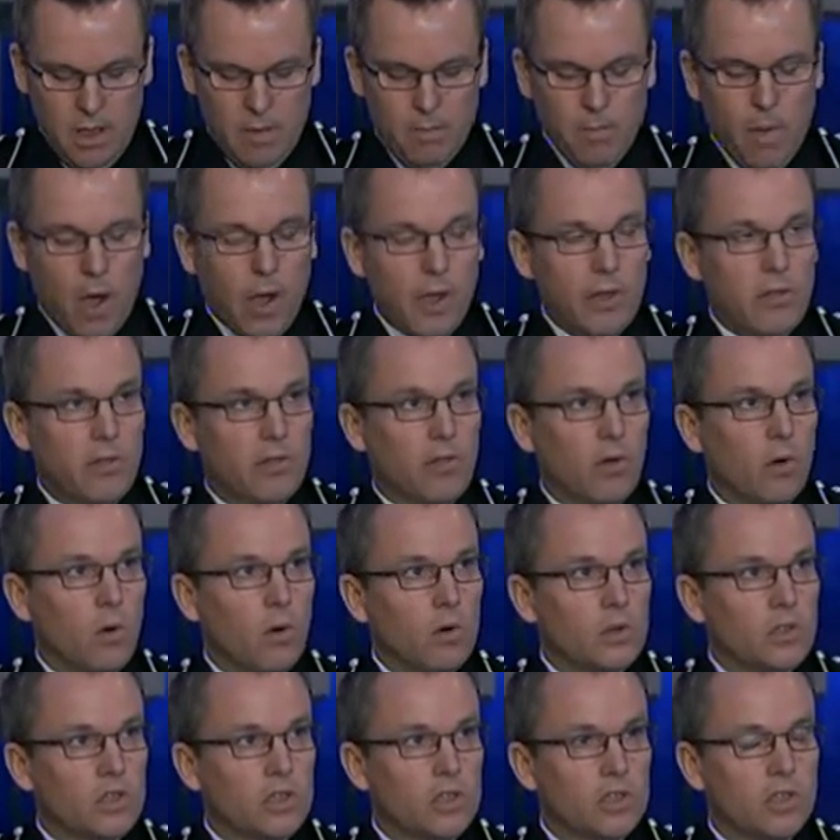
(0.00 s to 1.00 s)
My
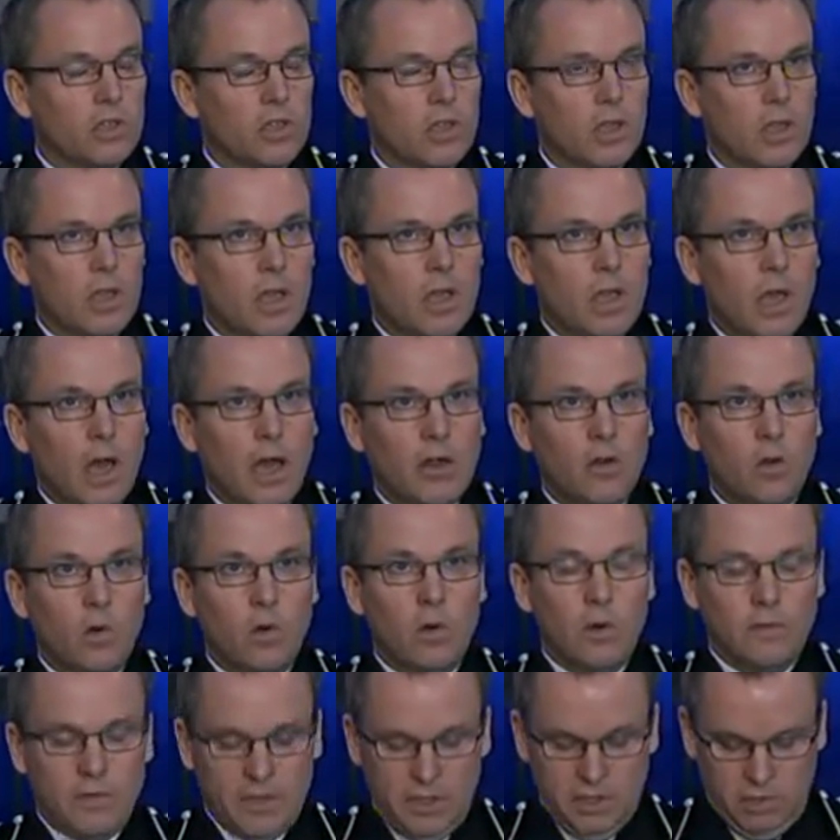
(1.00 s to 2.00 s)
thoughts, and
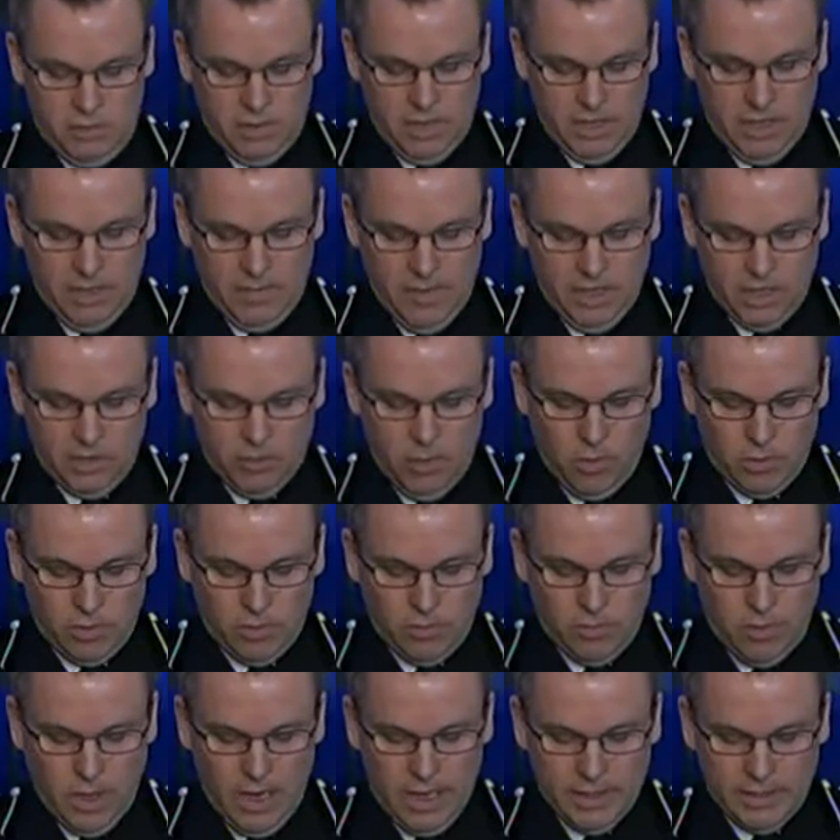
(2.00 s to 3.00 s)
all of us within the
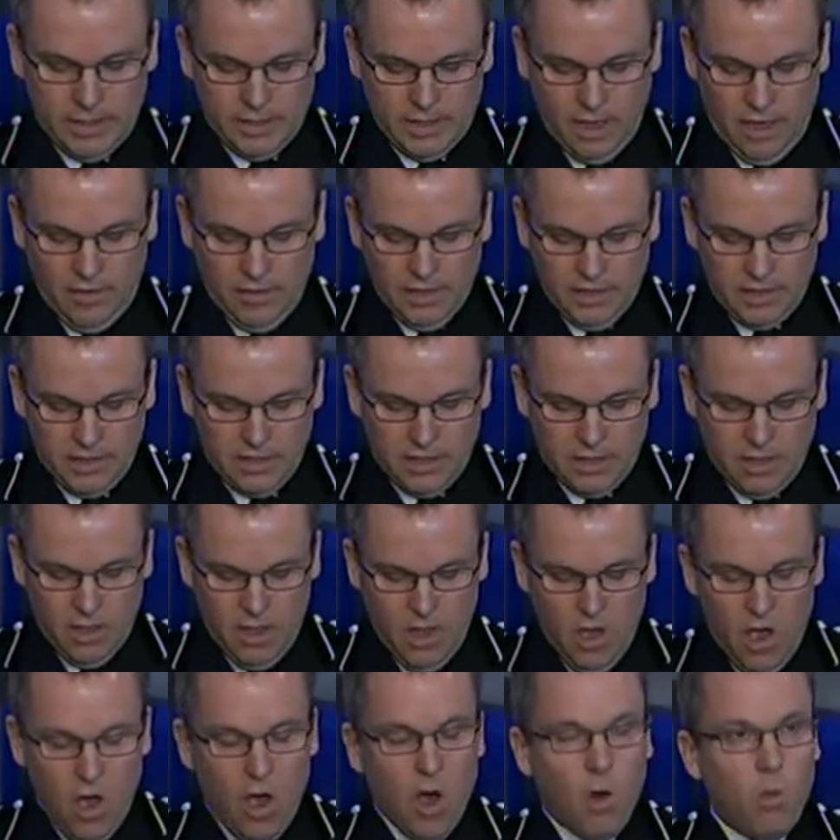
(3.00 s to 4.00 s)
Metropolitan Police Service,
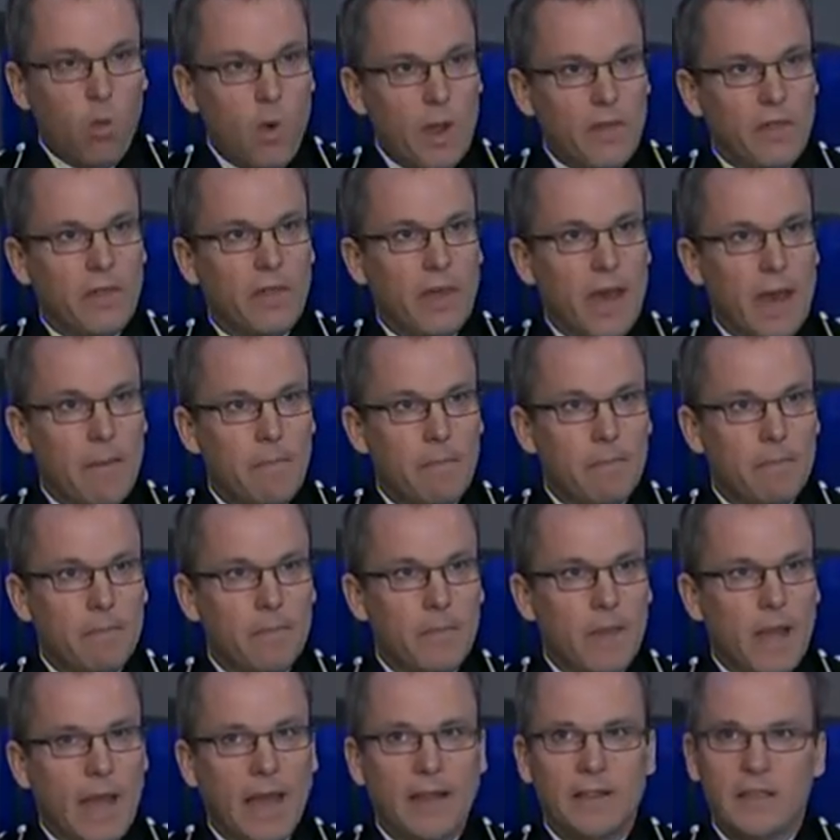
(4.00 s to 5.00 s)
are with them
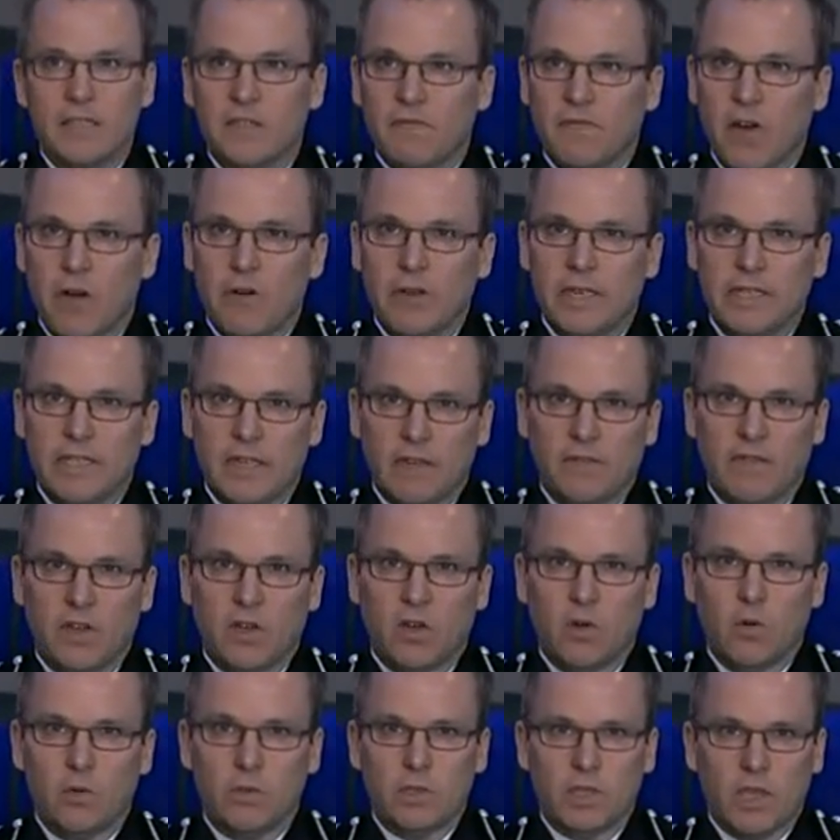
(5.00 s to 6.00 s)
at this very
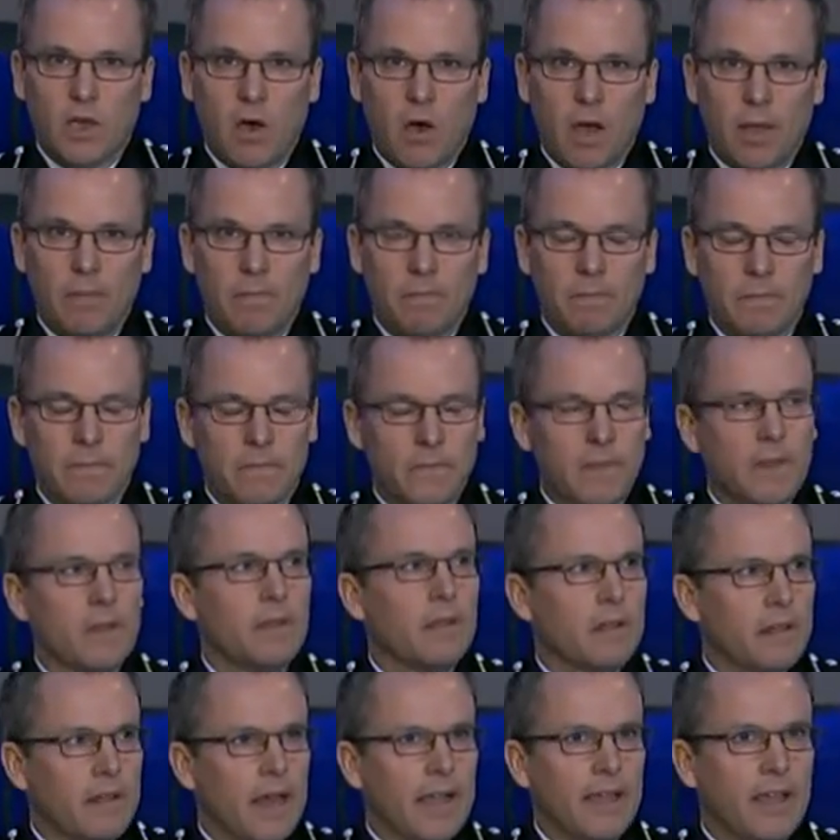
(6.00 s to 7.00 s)
difficult time.
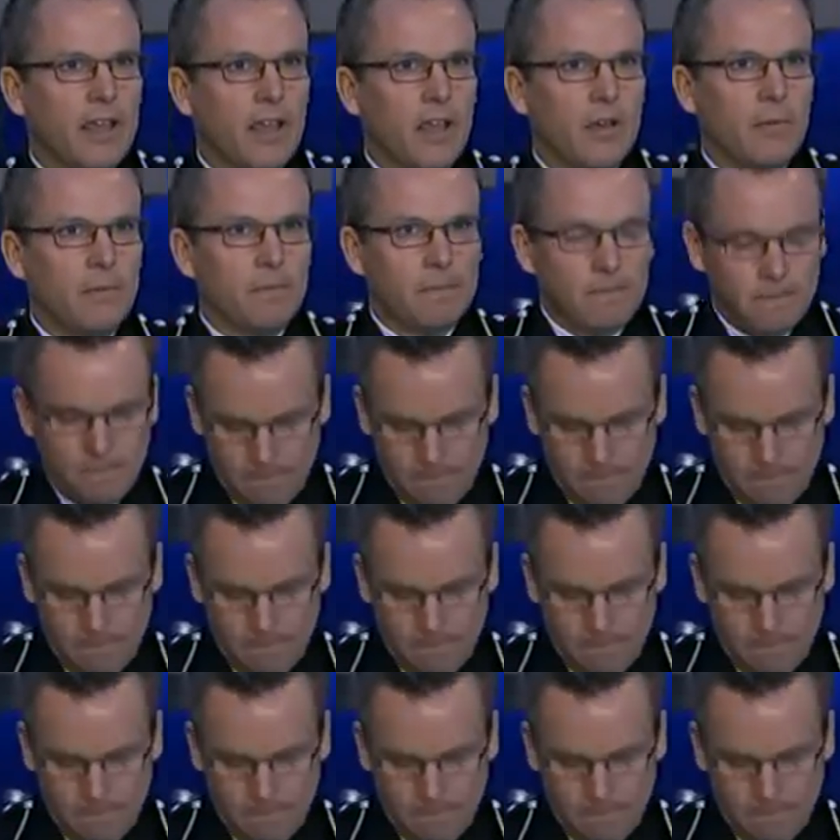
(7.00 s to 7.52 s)
Thank you.